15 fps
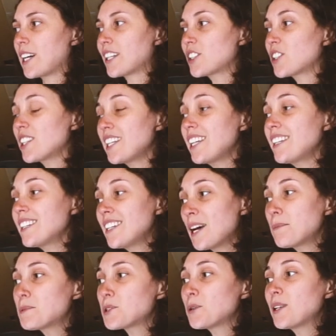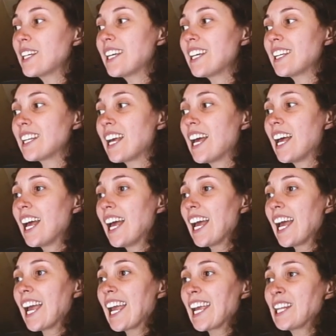actually ended up doing it
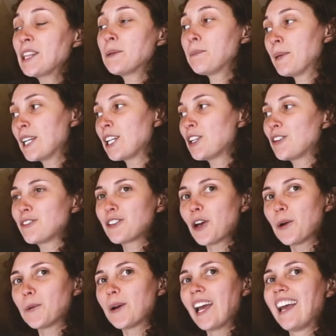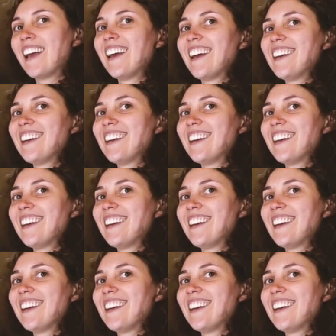in the middle of nowhere.